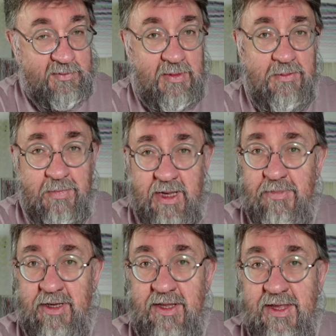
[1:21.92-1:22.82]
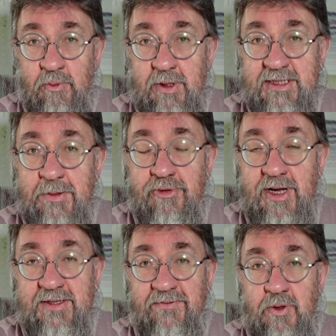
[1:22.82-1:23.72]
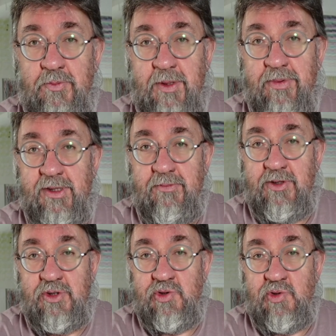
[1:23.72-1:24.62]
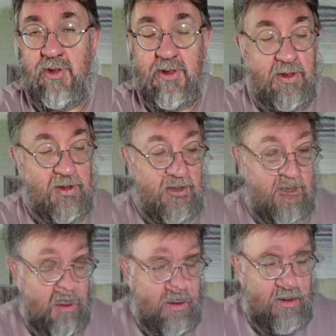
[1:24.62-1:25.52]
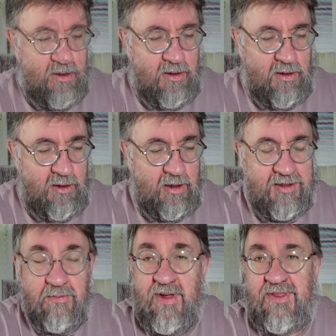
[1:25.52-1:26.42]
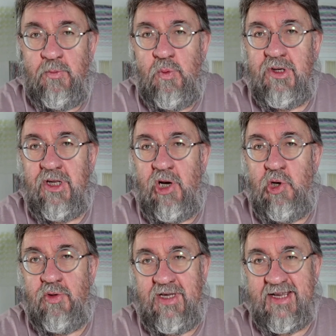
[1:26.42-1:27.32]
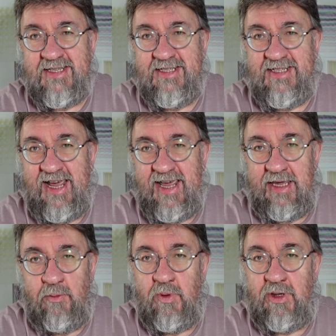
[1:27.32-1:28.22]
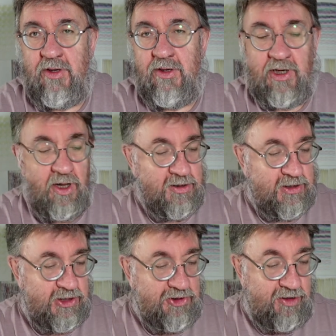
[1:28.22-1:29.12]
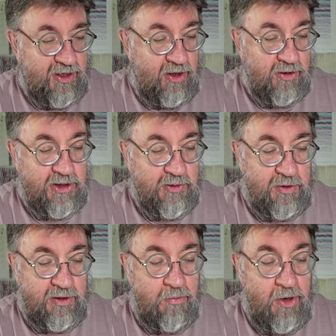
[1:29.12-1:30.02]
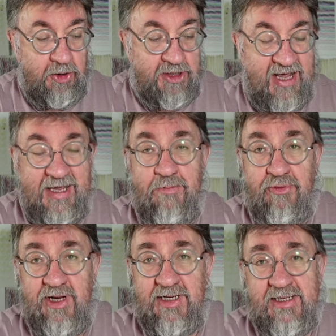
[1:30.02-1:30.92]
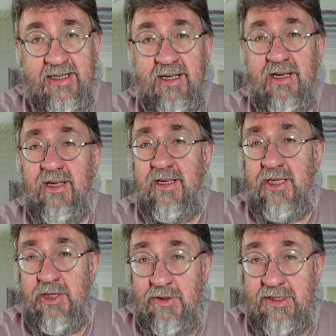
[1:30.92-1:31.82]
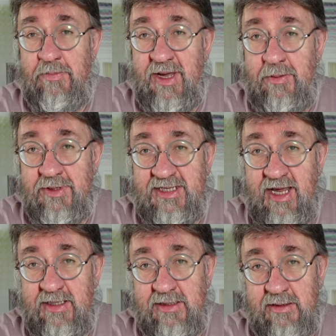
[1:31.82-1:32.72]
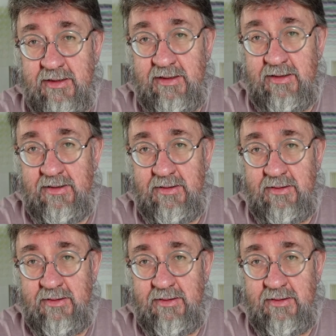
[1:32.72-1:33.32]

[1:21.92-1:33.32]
Maybe that will surprise a few people, I'm not sure. In the method we're going to look at today, we're going to concentrate on doing a monotype print using paper stencils.